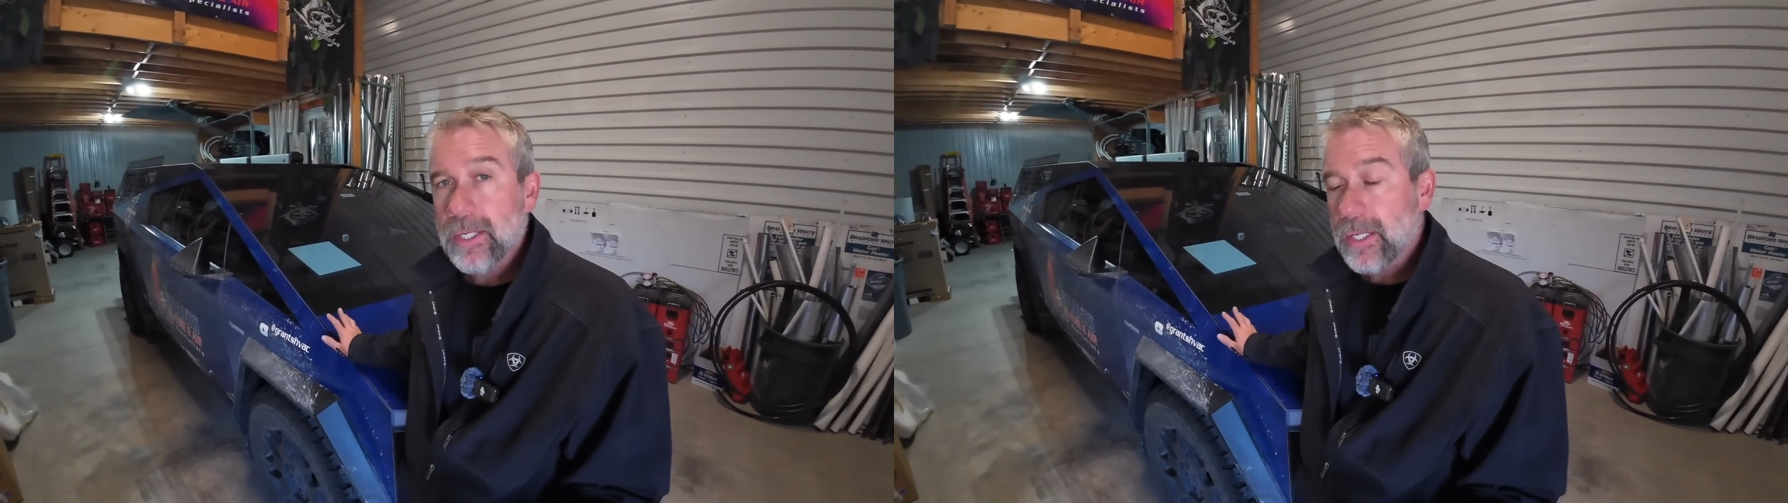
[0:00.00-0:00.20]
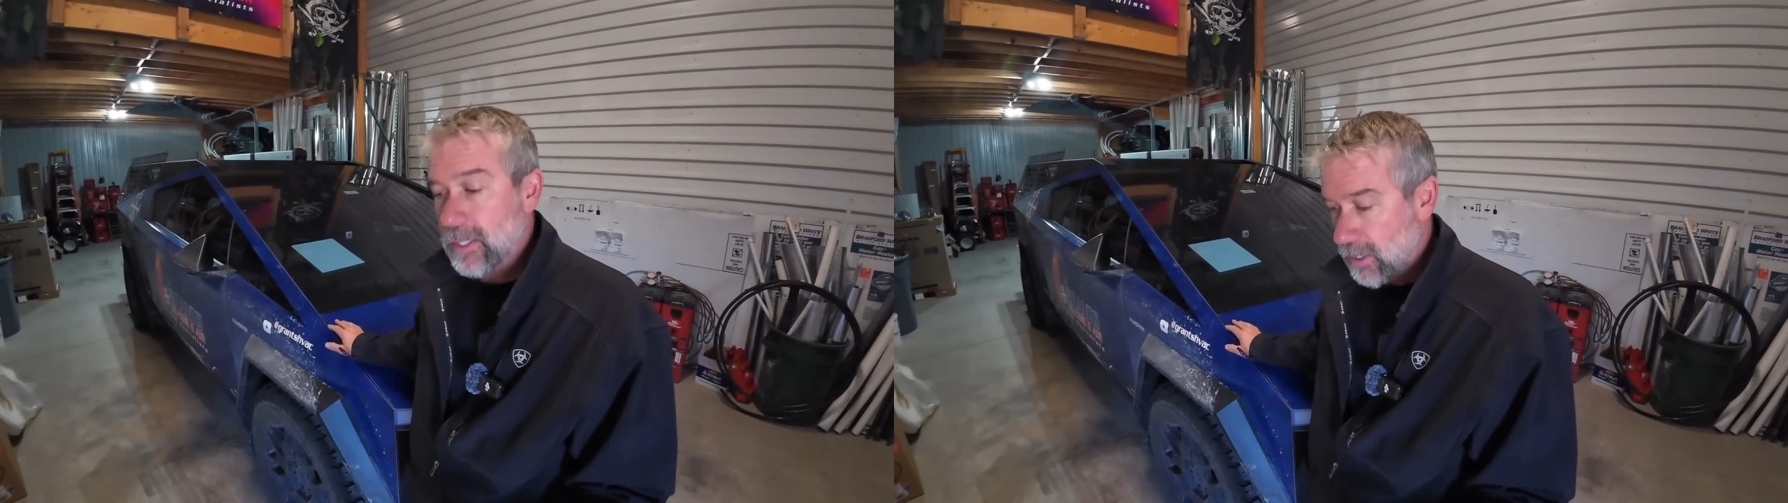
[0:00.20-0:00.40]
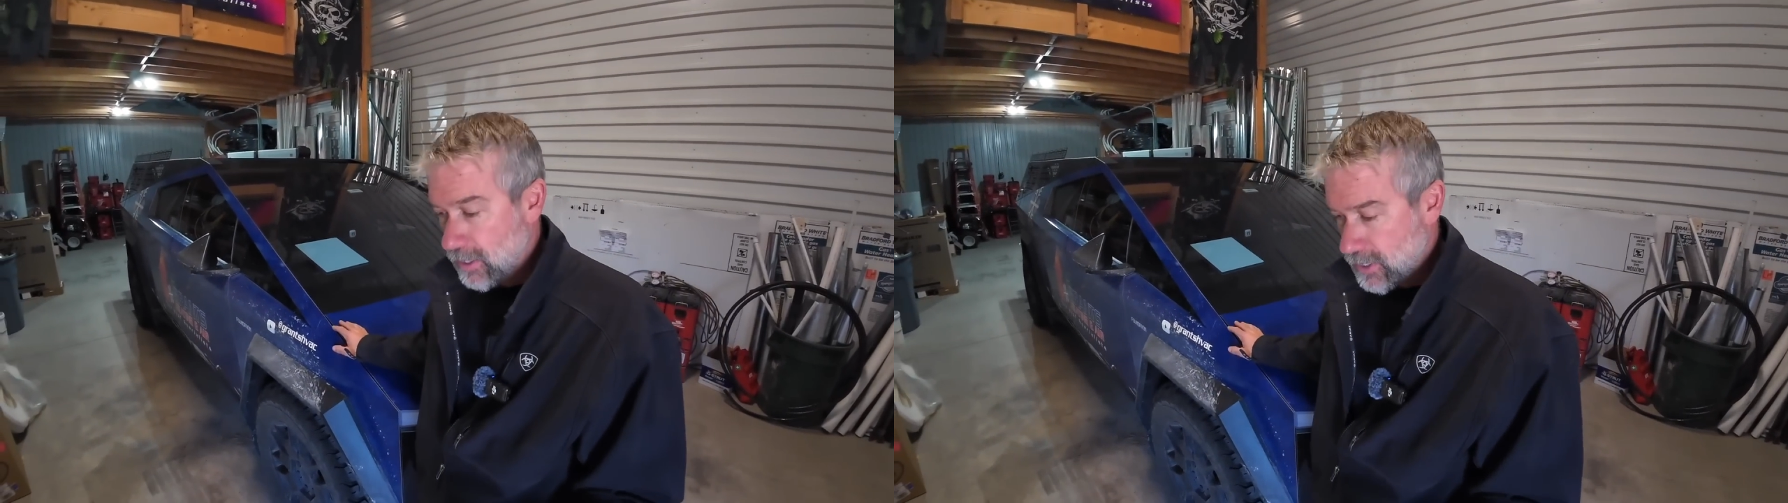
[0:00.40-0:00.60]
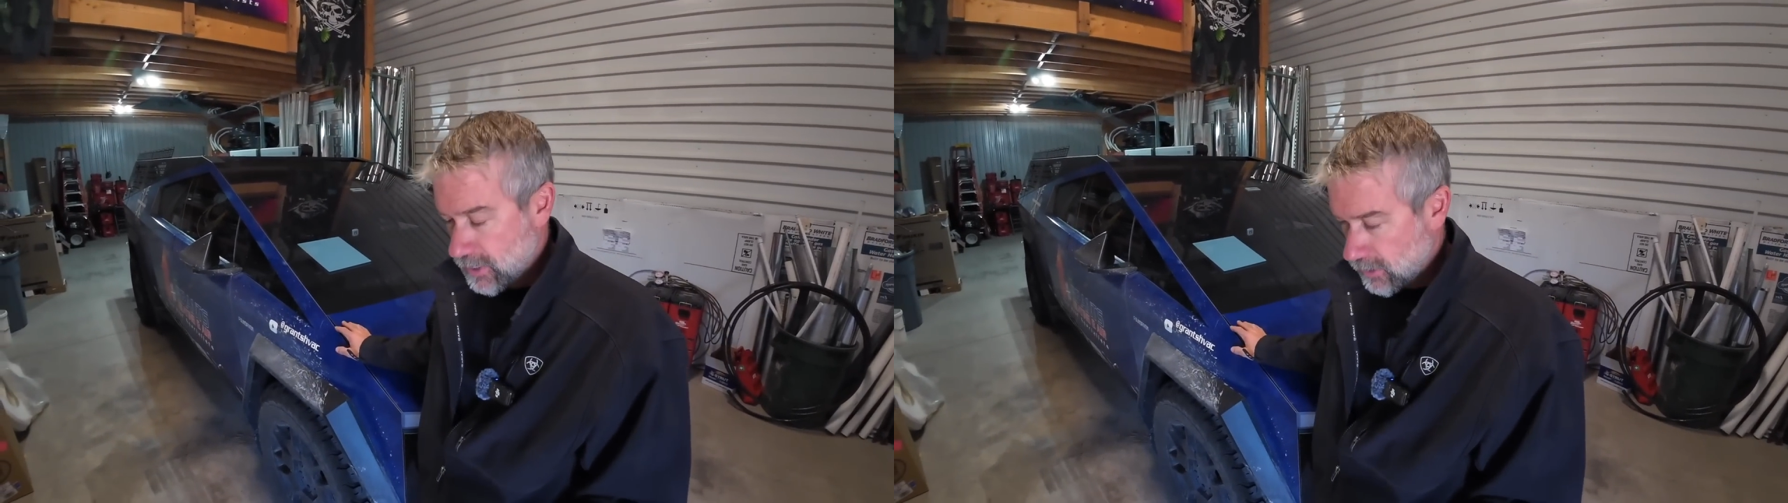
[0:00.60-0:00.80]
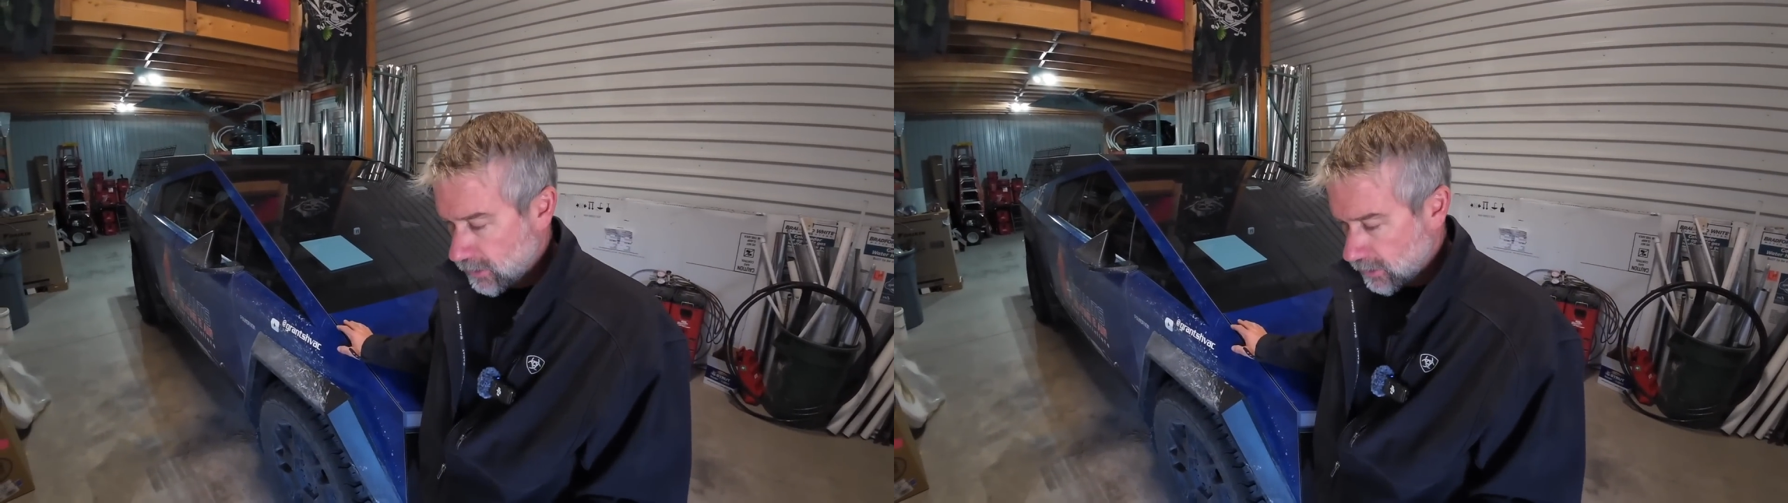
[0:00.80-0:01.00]
and
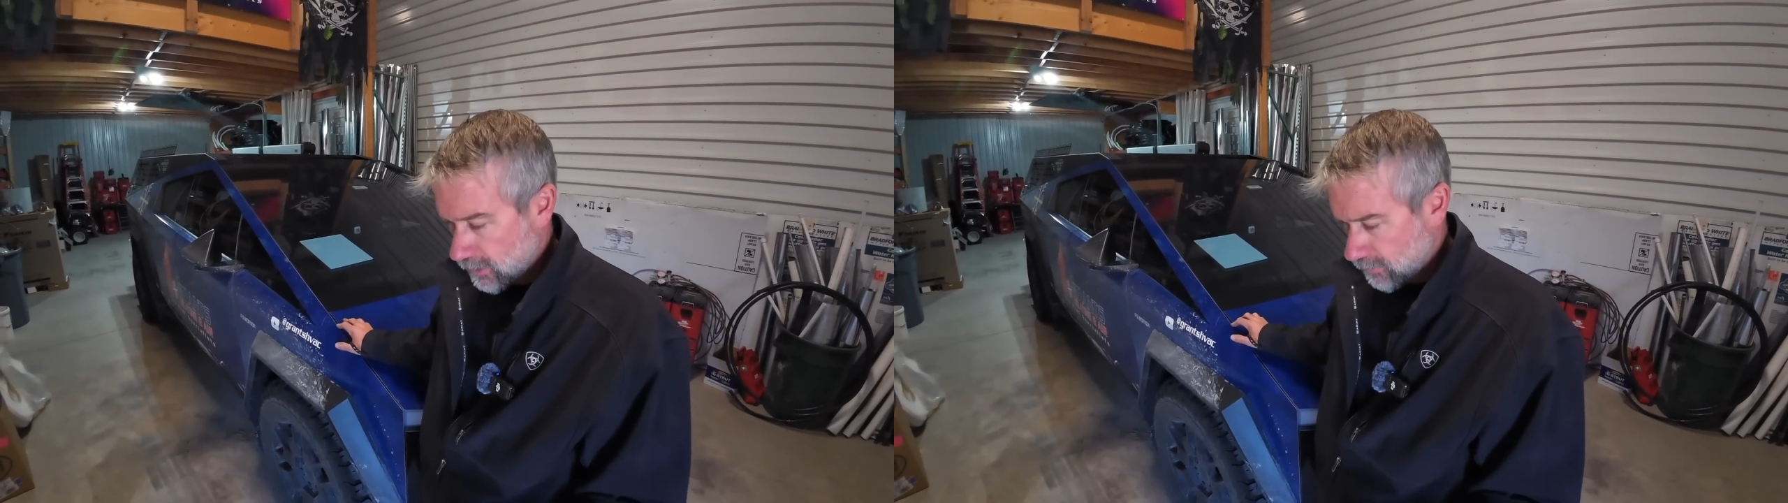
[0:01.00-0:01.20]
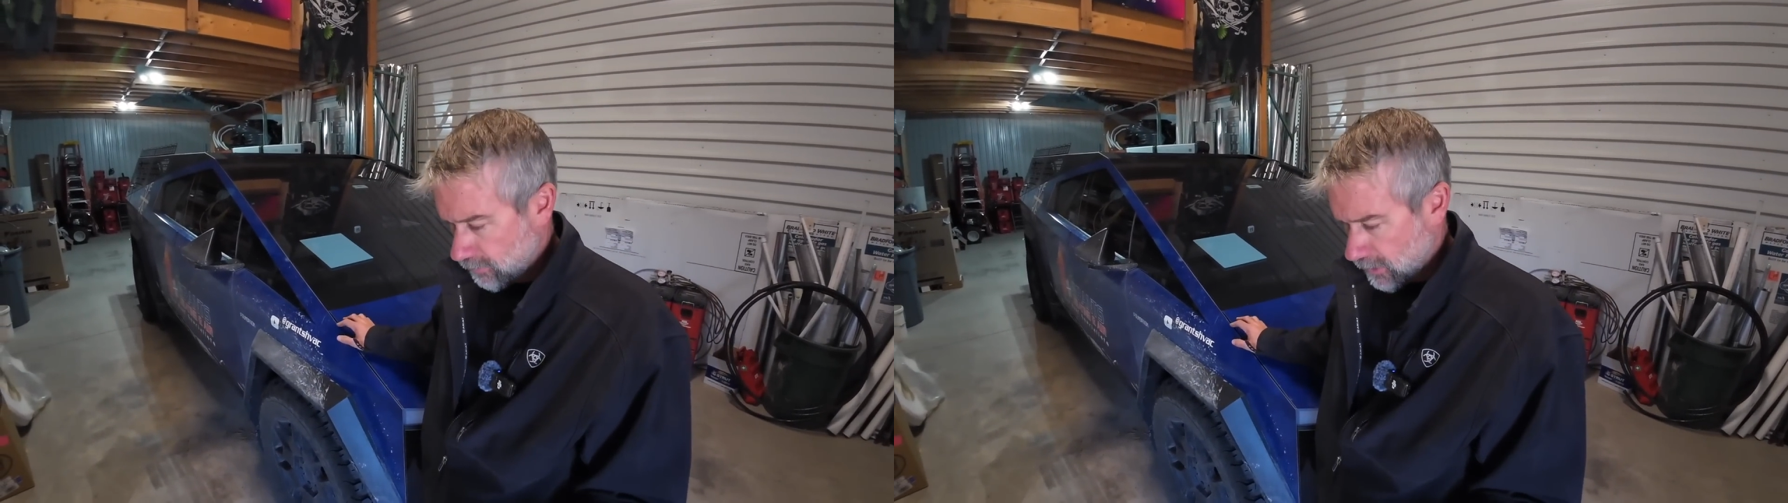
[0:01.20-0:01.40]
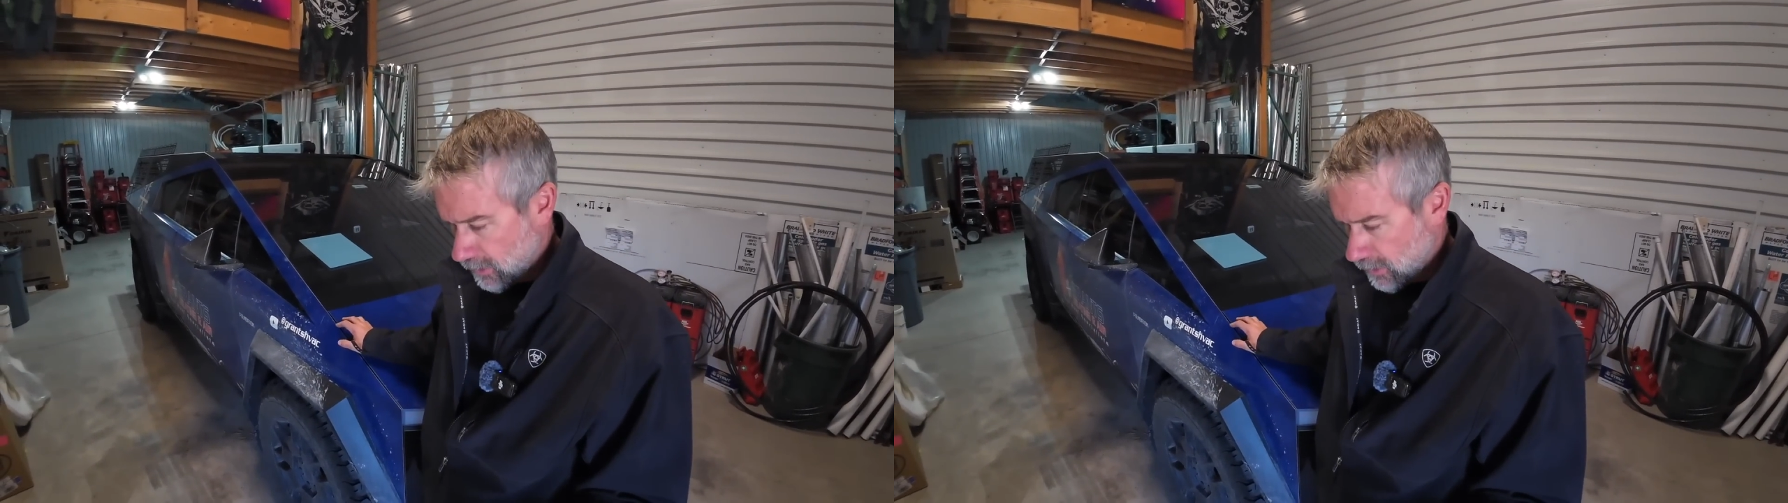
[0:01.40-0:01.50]
honestly,